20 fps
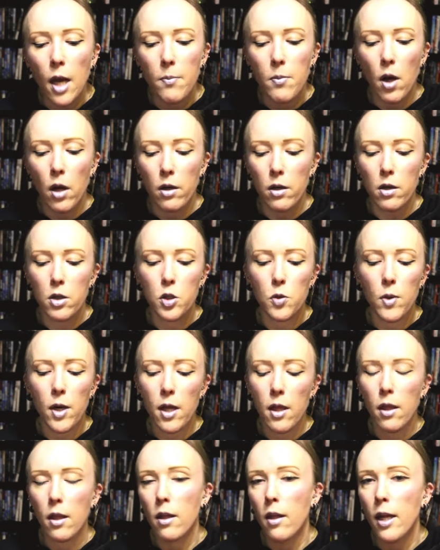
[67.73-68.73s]
I'm not going to do
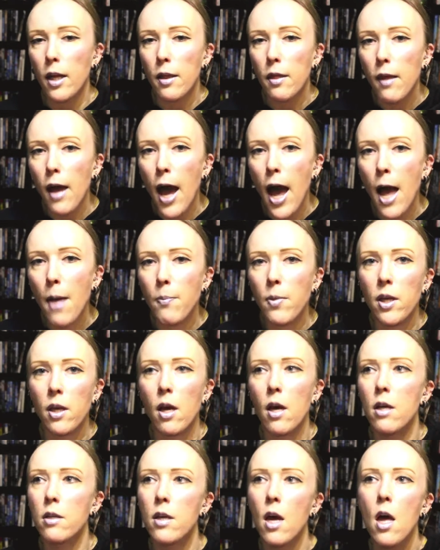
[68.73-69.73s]
anything like that
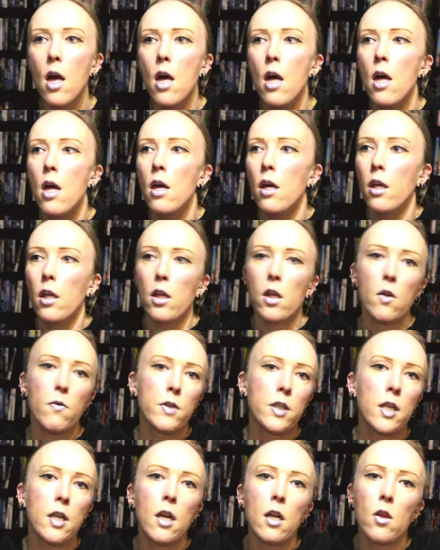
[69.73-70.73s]
because
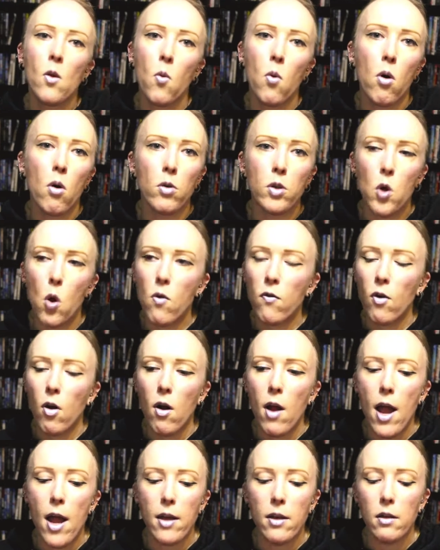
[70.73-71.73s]
you've seen it the world
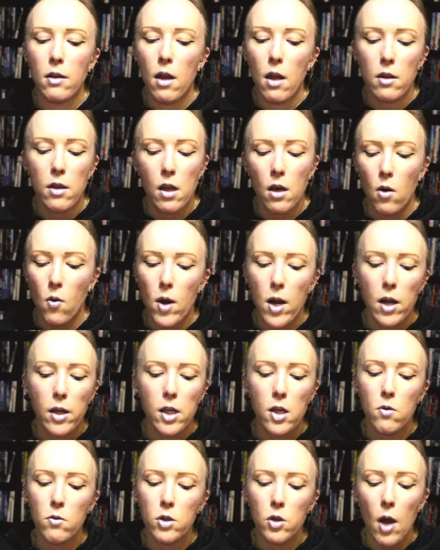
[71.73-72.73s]
over and you know what
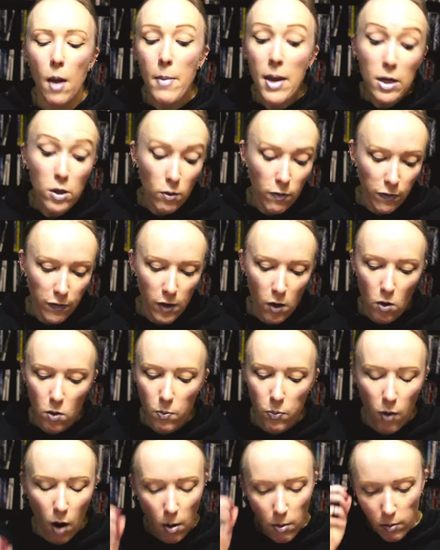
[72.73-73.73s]
YouTube I made you a
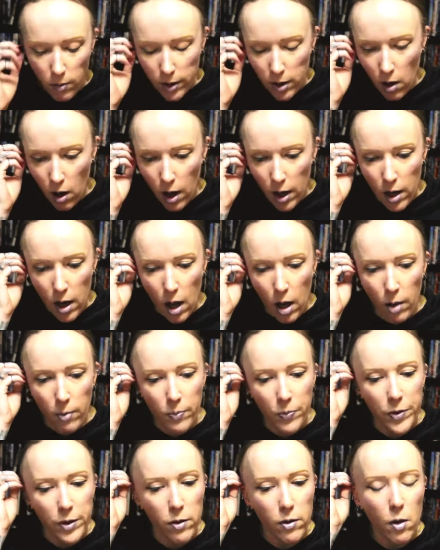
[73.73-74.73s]
few probably not
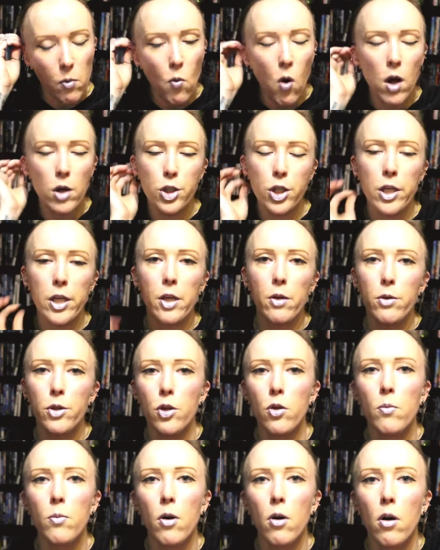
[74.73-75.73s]
um, you can watch a
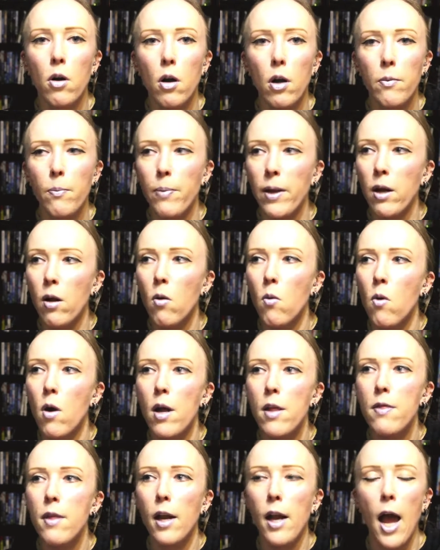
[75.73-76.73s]
YouTuber a bigger
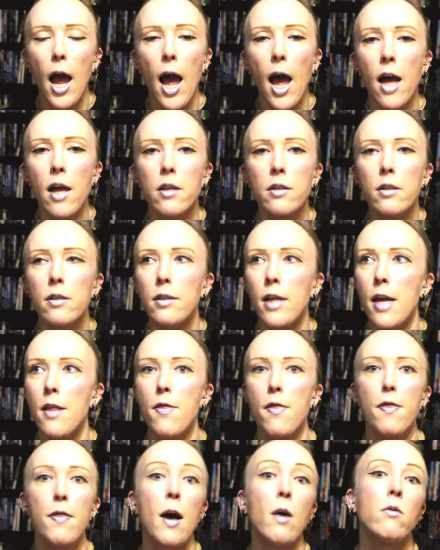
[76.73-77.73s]
one that has
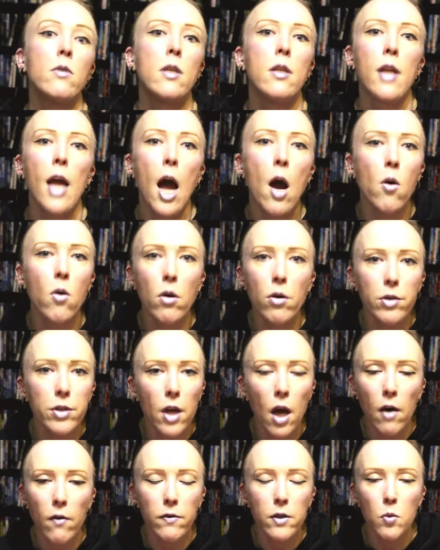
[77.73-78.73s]
10,000
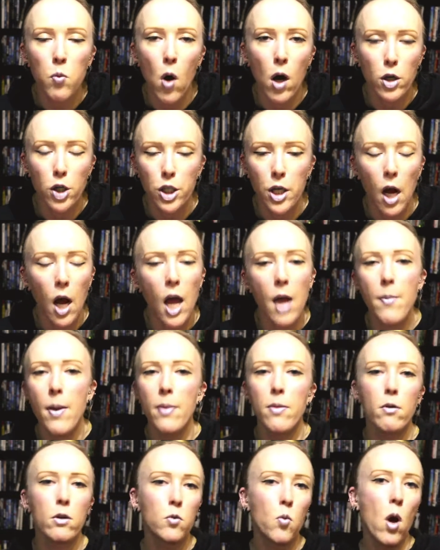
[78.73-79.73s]
hours of swatch time
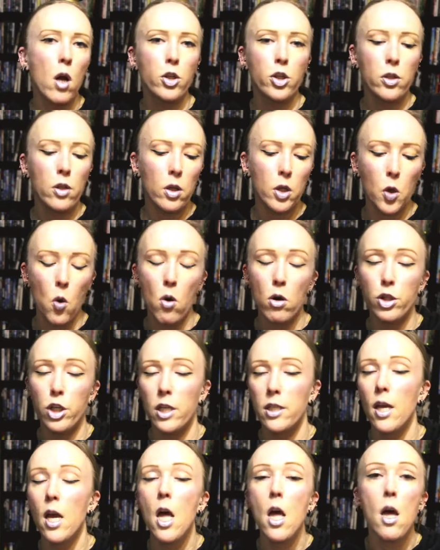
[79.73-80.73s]
and their swatches look
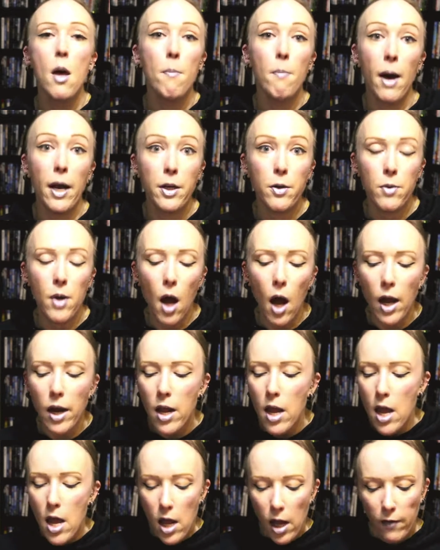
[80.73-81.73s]
gorgeous mine do
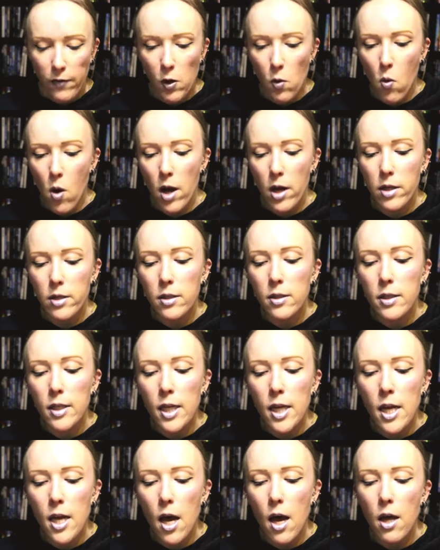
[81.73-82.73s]
not if you wanted to
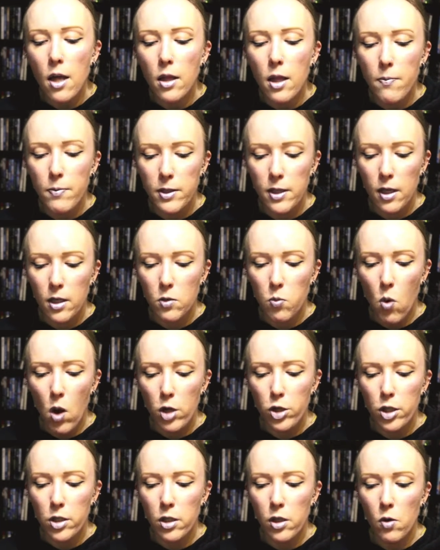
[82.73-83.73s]
see uh, lipstick
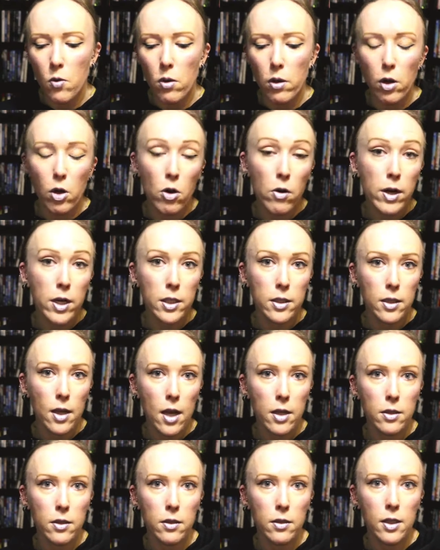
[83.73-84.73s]
swatches and you're curious
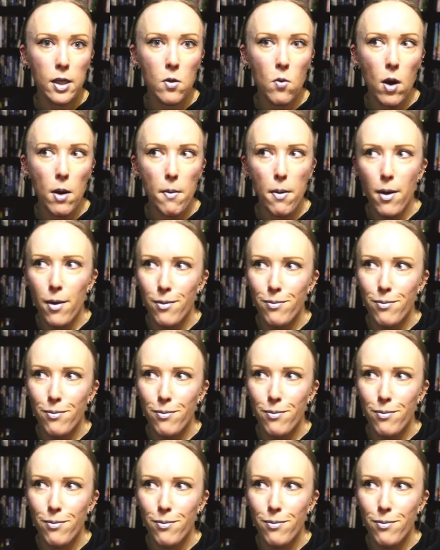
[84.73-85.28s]
as to see what